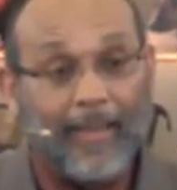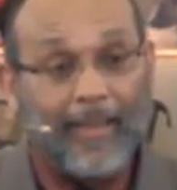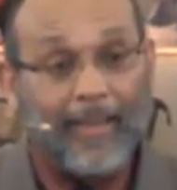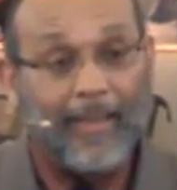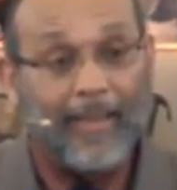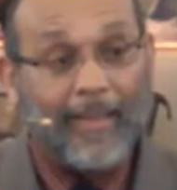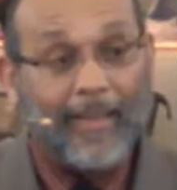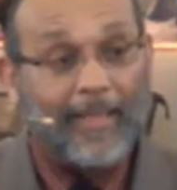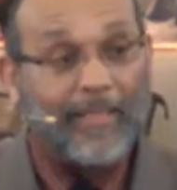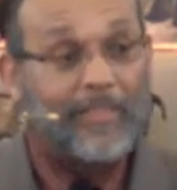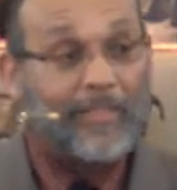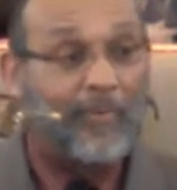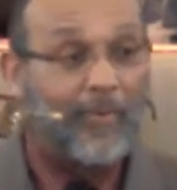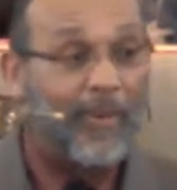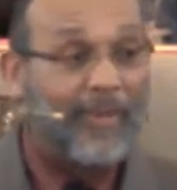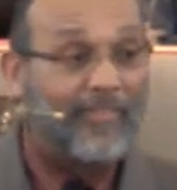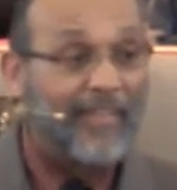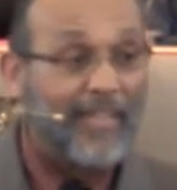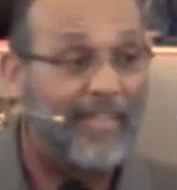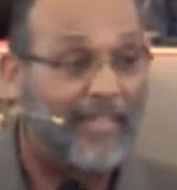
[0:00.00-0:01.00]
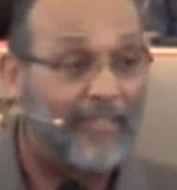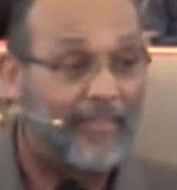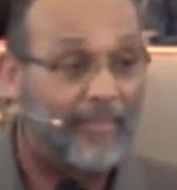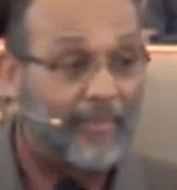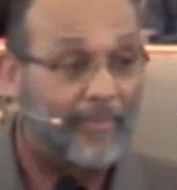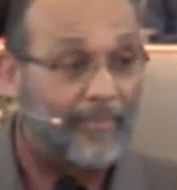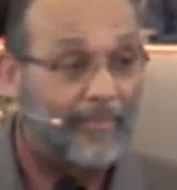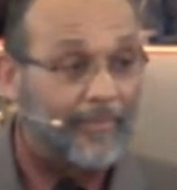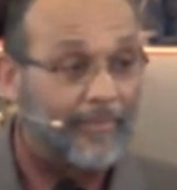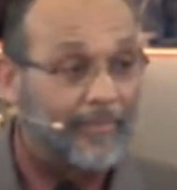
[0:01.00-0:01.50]
it's a revelation
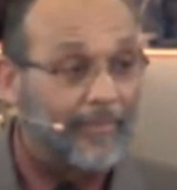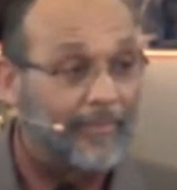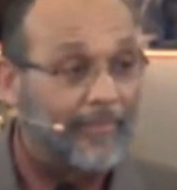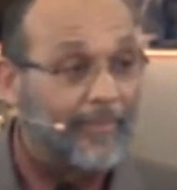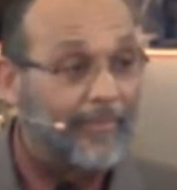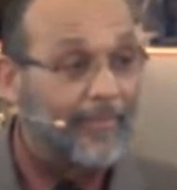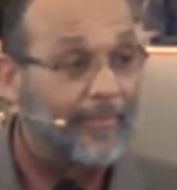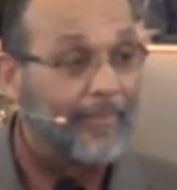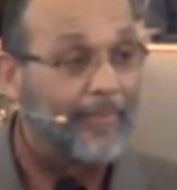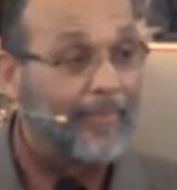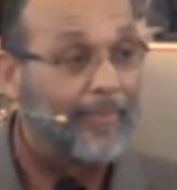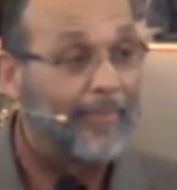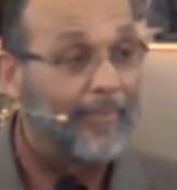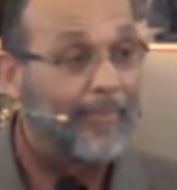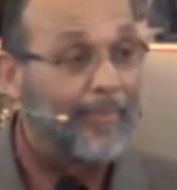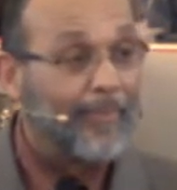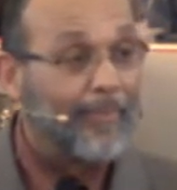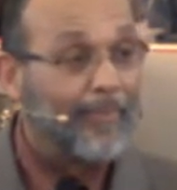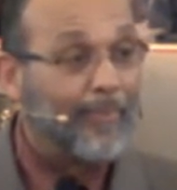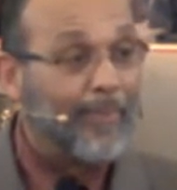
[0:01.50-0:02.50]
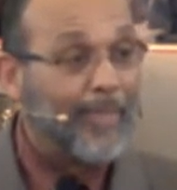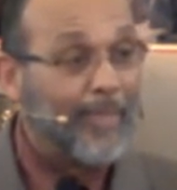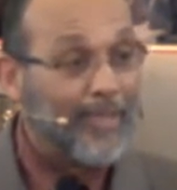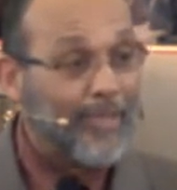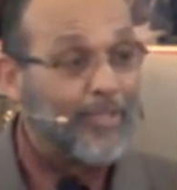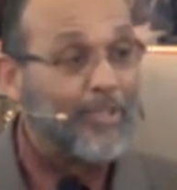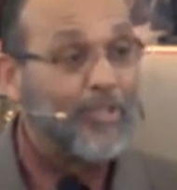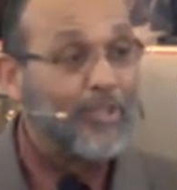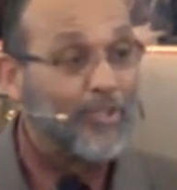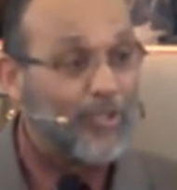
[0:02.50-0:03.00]
because
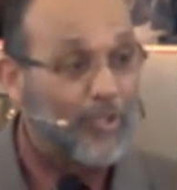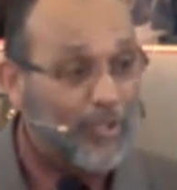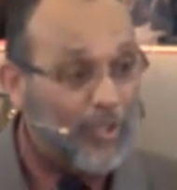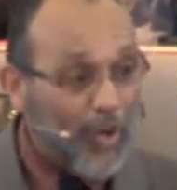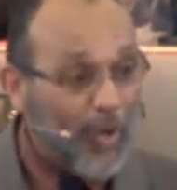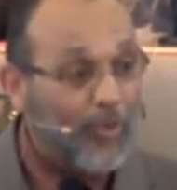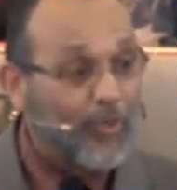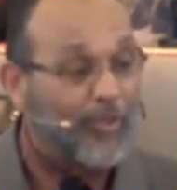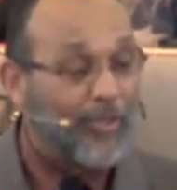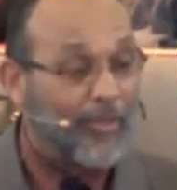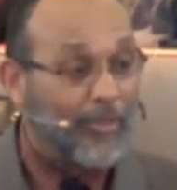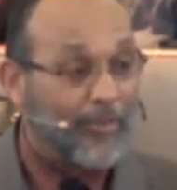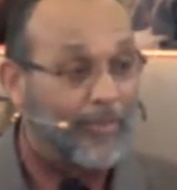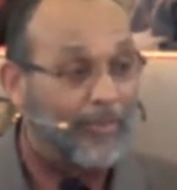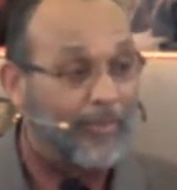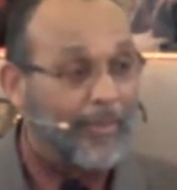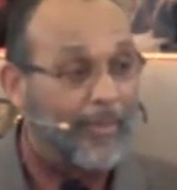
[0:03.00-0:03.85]
it just show you